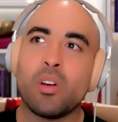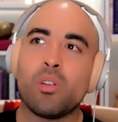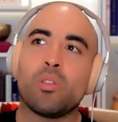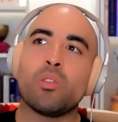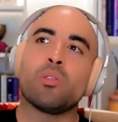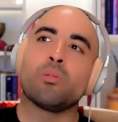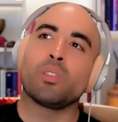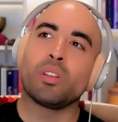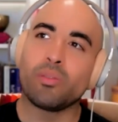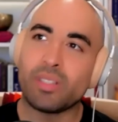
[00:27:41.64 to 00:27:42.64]
or,
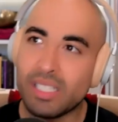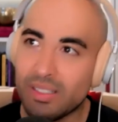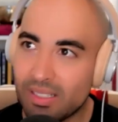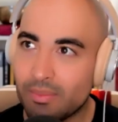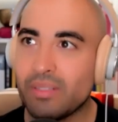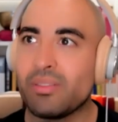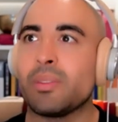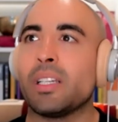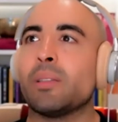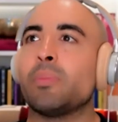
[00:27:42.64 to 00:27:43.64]
you know, receive something from
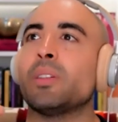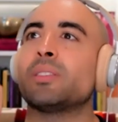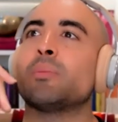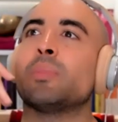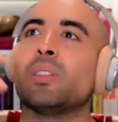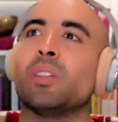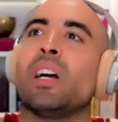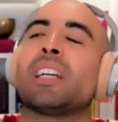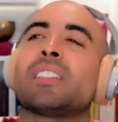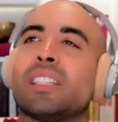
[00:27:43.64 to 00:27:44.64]
the other person, but not
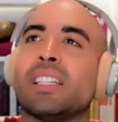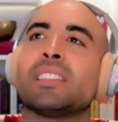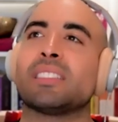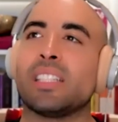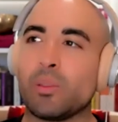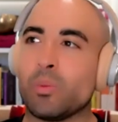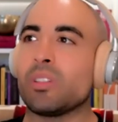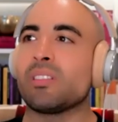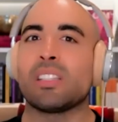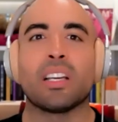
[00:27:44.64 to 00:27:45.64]
actually understanding what
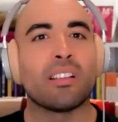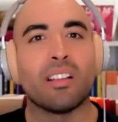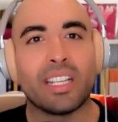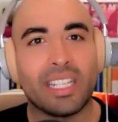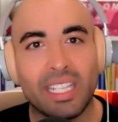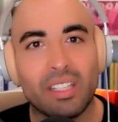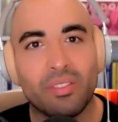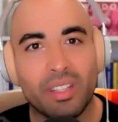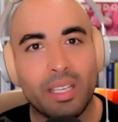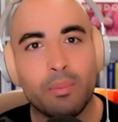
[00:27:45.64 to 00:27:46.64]
is the underlying need
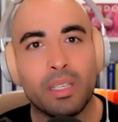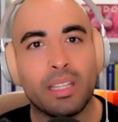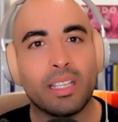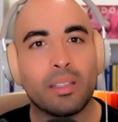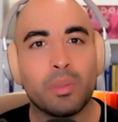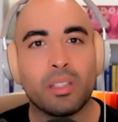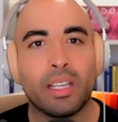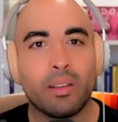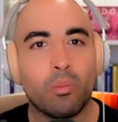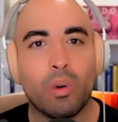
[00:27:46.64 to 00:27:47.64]
for them in their community
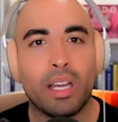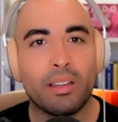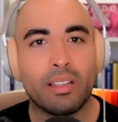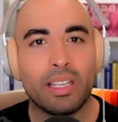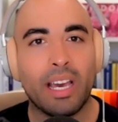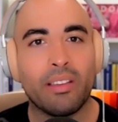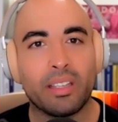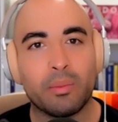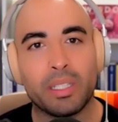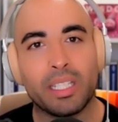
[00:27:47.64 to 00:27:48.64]
and what and how they're
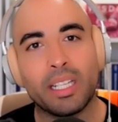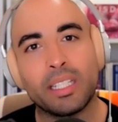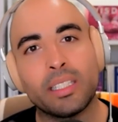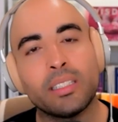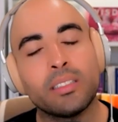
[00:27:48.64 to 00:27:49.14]
communicating that.